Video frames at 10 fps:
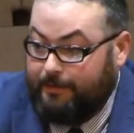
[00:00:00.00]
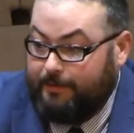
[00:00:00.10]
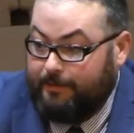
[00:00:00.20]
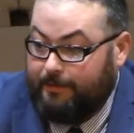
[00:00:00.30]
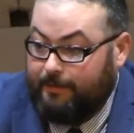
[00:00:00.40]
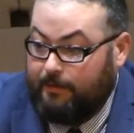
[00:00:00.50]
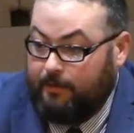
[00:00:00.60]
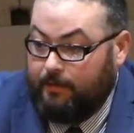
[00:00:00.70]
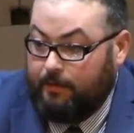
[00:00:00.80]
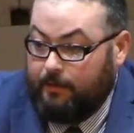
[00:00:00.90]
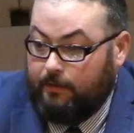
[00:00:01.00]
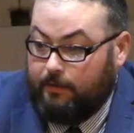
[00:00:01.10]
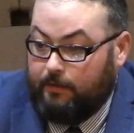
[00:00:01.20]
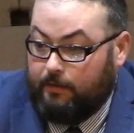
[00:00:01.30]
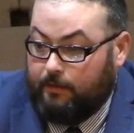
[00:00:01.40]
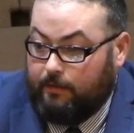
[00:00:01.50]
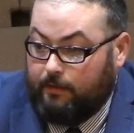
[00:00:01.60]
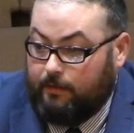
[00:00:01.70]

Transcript: (no one is talking)